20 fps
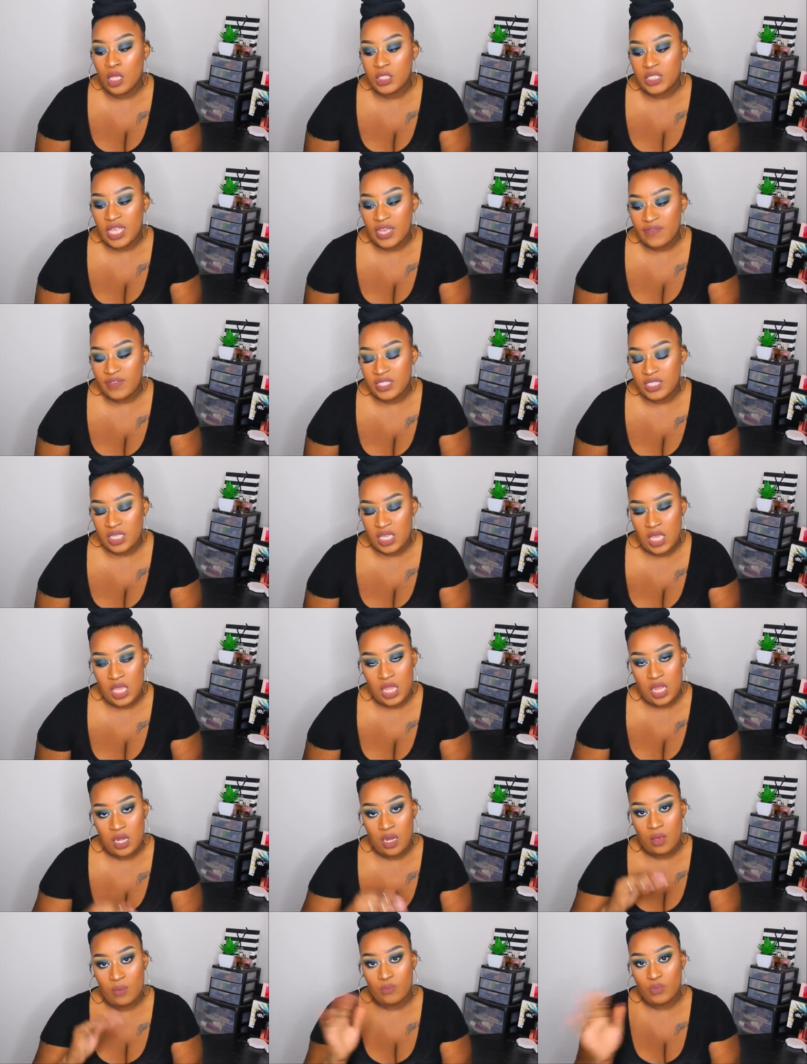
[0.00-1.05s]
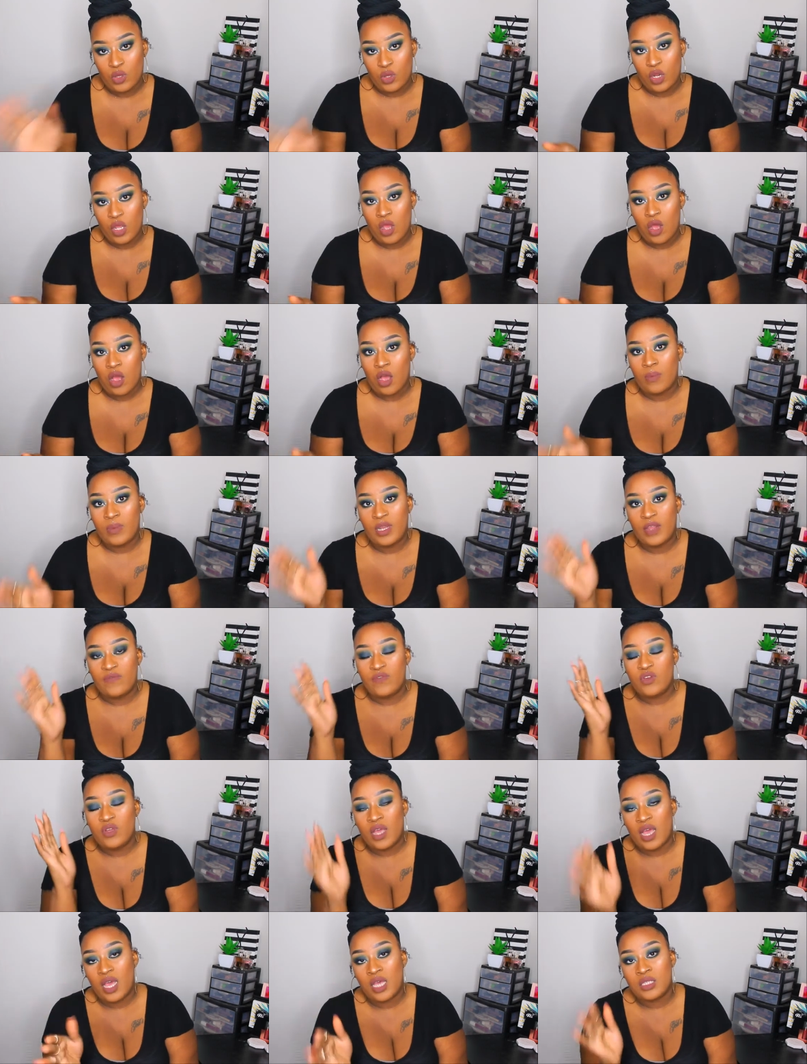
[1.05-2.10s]
17 beauty haul but if
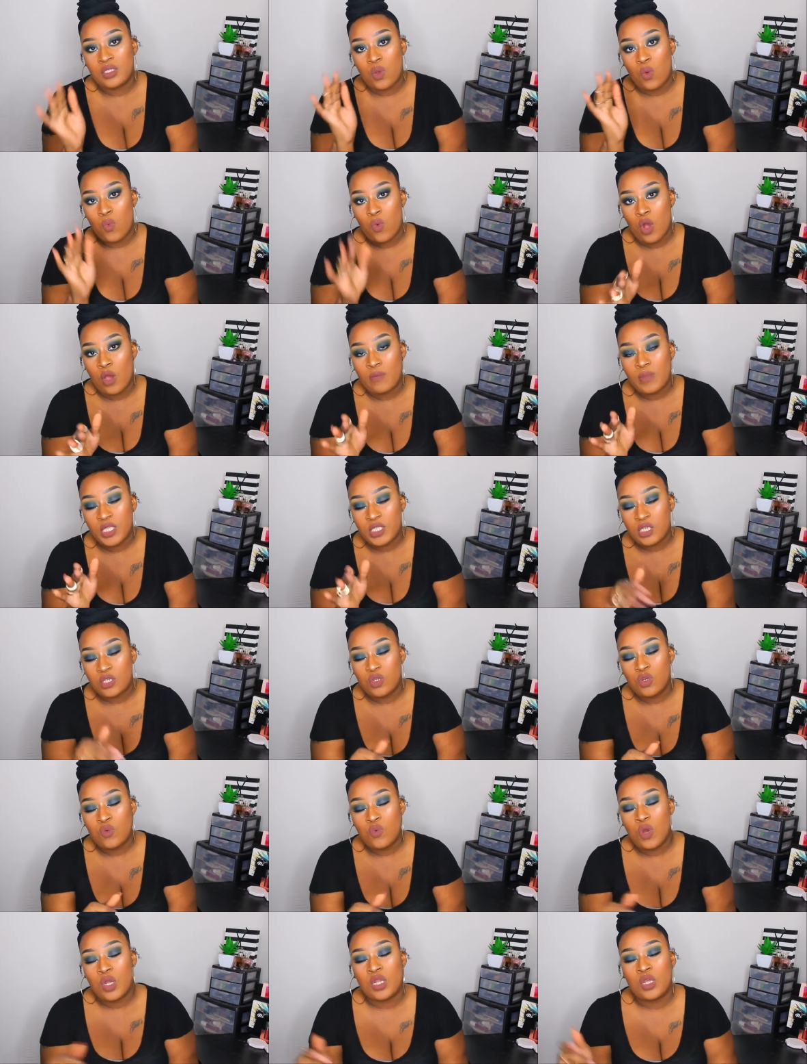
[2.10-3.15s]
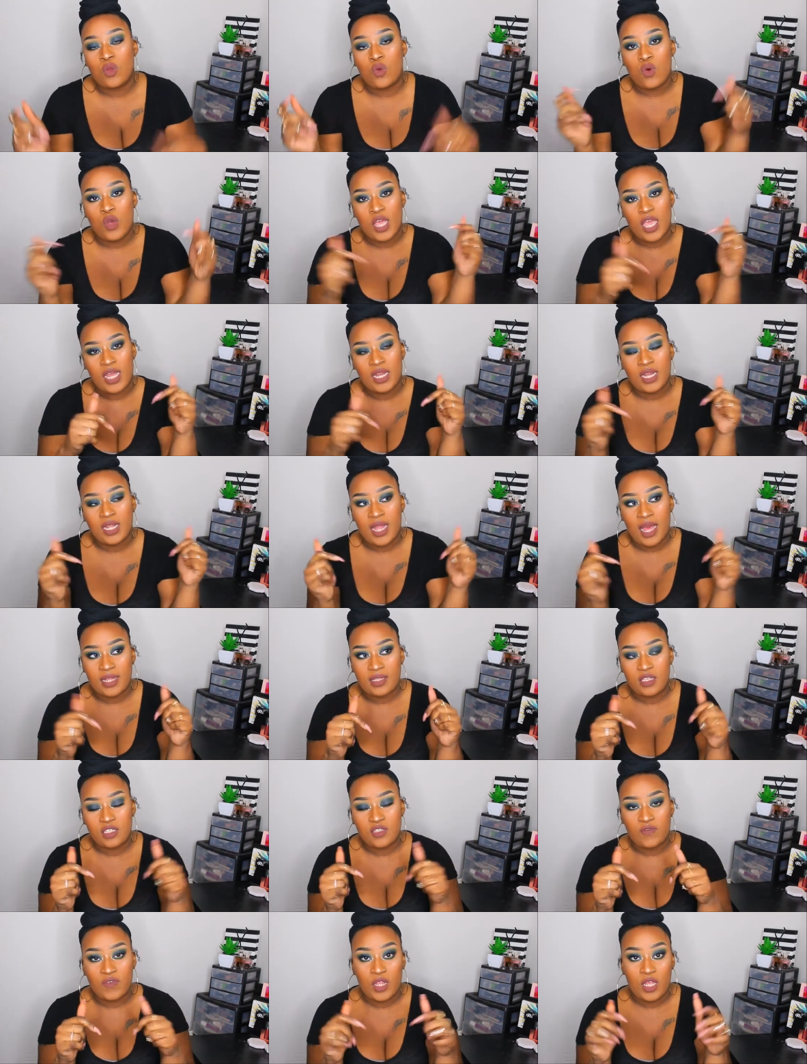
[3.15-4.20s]
you guys want me to do one go ahead and like
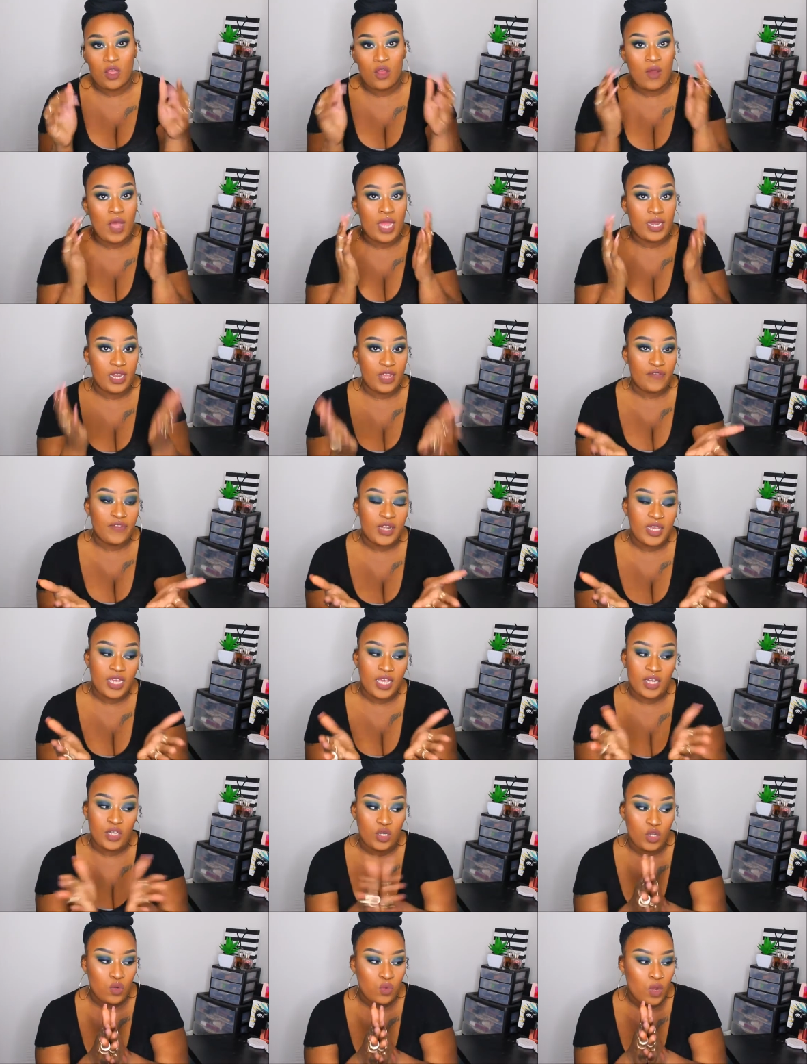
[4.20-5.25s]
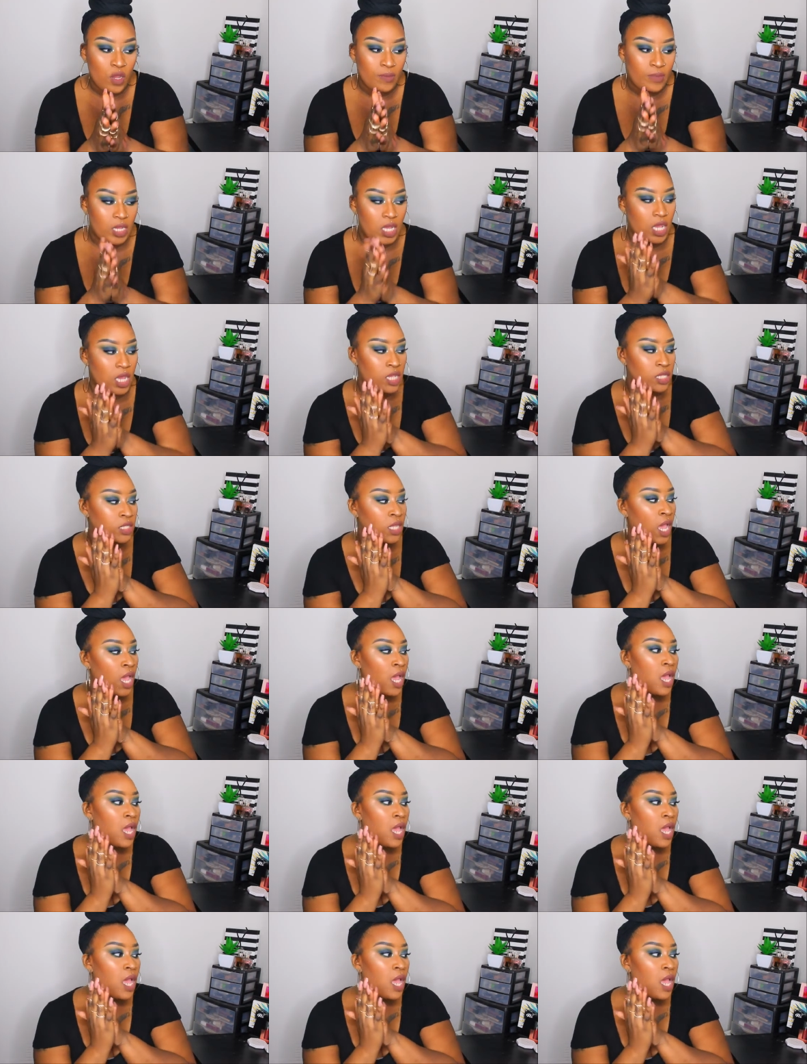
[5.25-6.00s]
this video I definitely can do one because